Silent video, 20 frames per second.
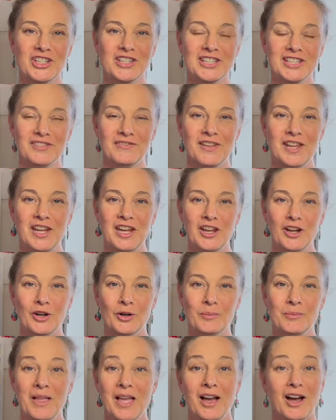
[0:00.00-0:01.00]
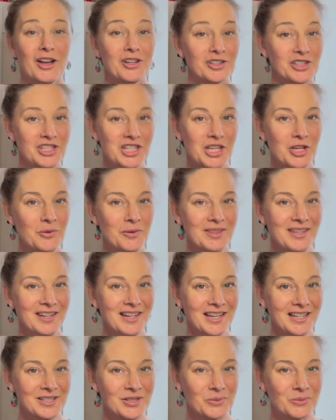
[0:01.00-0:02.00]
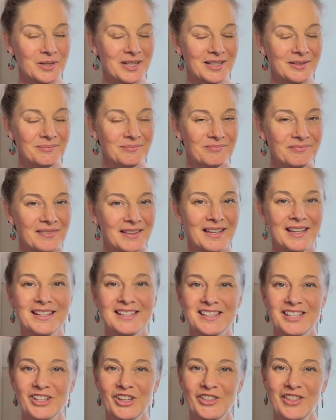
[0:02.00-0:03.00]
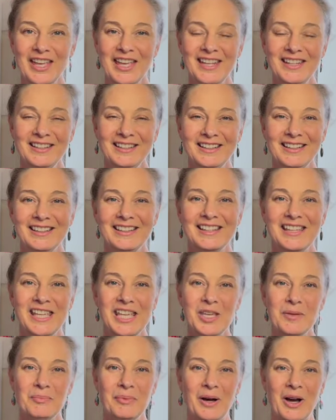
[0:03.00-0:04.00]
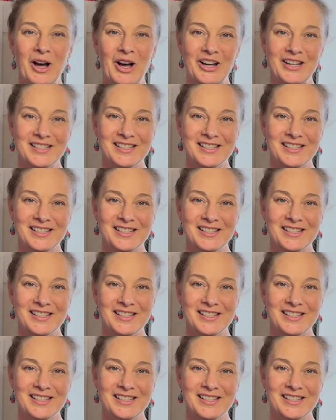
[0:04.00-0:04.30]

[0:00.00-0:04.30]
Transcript: this video. I'll see you in the next one. Until then, keep on